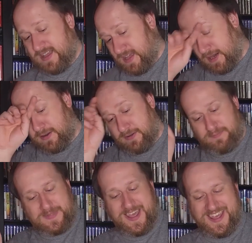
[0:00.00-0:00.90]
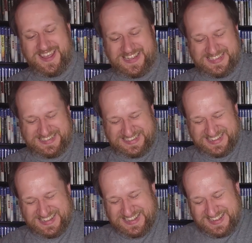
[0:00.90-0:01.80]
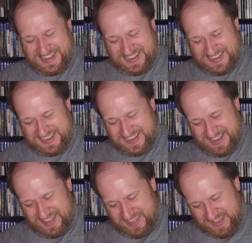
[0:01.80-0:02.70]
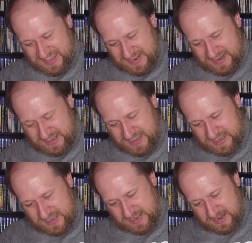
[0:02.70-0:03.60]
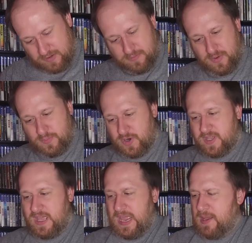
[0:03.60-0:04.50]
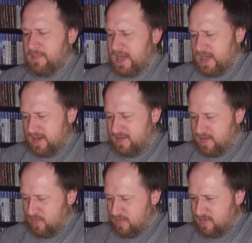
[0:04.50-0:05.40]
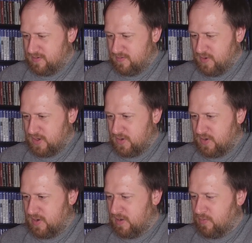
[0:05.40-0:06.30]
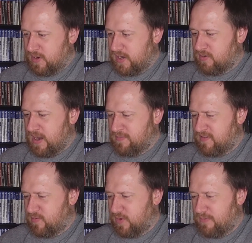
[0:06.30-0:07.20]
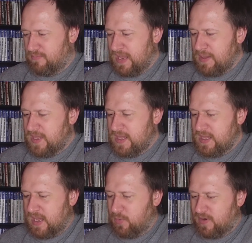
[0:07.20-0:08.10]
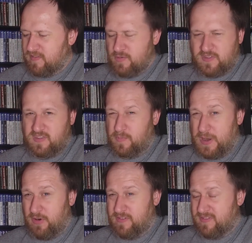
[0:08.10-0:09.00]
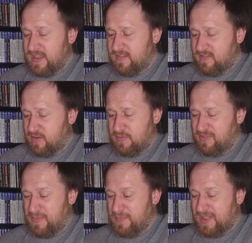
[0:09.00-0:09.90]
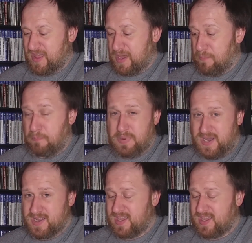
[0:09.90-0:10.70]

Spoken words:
I don't know. Then I got, one more game. I don't recall where I grabbed this one. Maybe, I want to say it was a Sparrow's Nest, so it was maybe like $1.